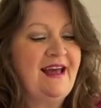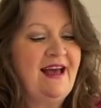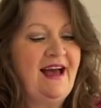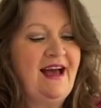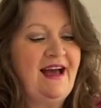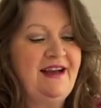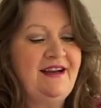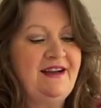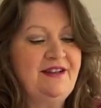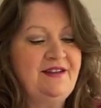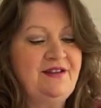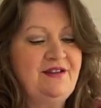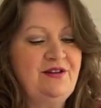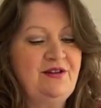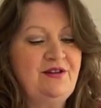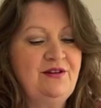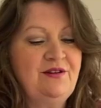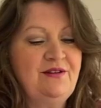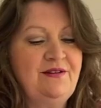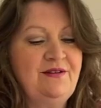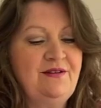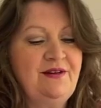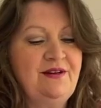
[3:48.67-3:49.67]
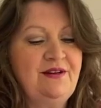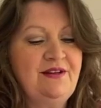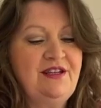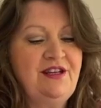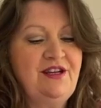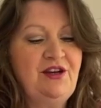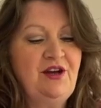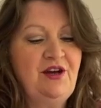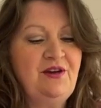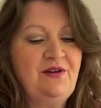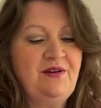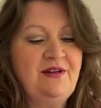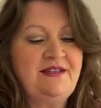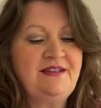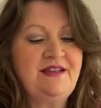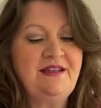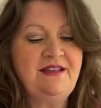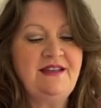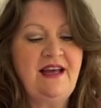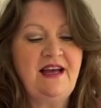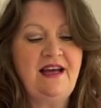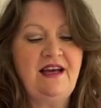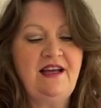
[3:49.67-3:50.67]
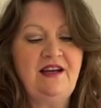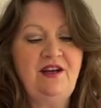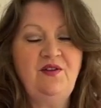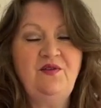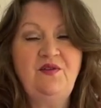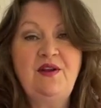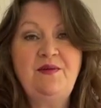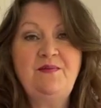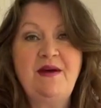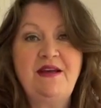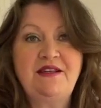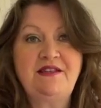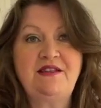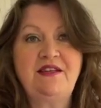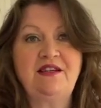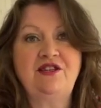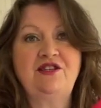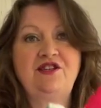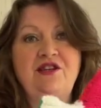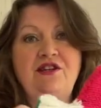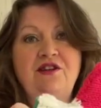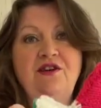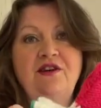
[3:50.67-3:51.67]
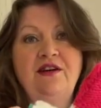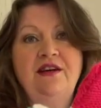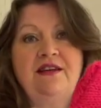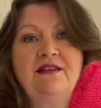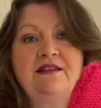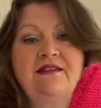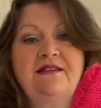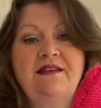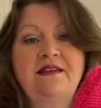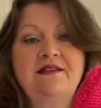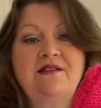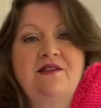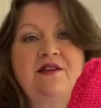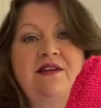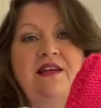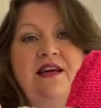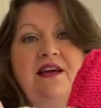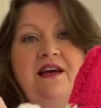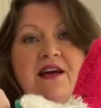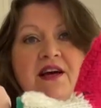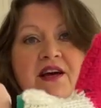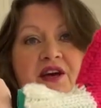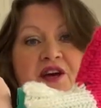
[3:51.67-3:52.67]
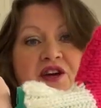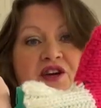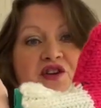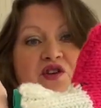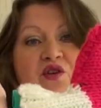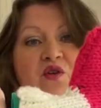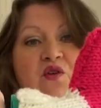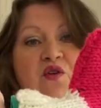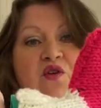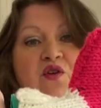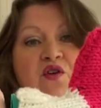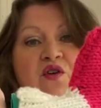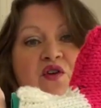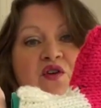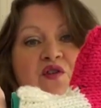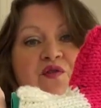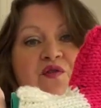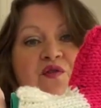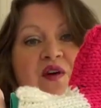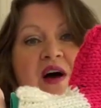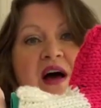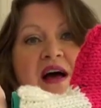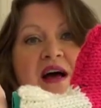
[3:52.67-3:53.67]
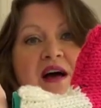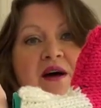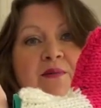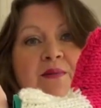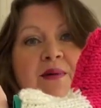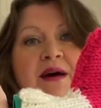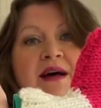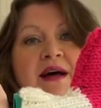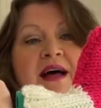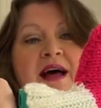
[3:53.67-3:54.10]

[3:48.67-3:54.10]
And I thought, you know, isn't that a lovely message? Look, it says on it, you're fab.